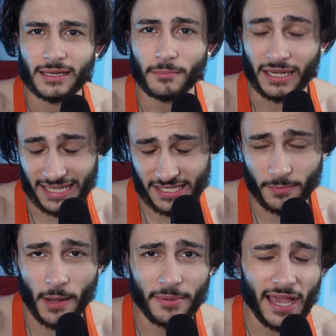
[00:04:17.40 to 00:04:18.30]
but Leeds
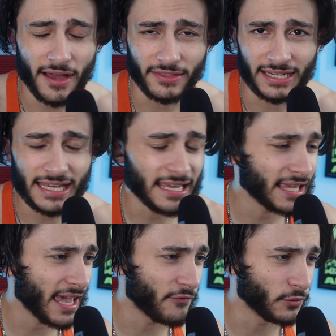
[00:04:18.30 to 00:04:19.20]
might be out of the
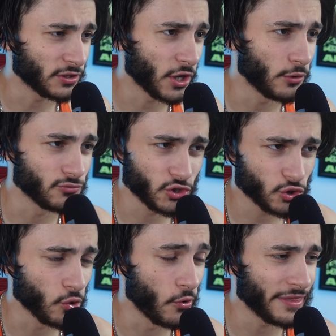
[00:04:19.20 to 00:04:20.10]
league if we don't
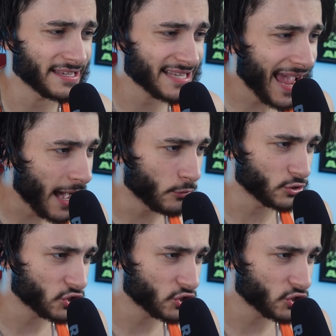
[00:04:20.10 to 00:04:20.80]
sort this out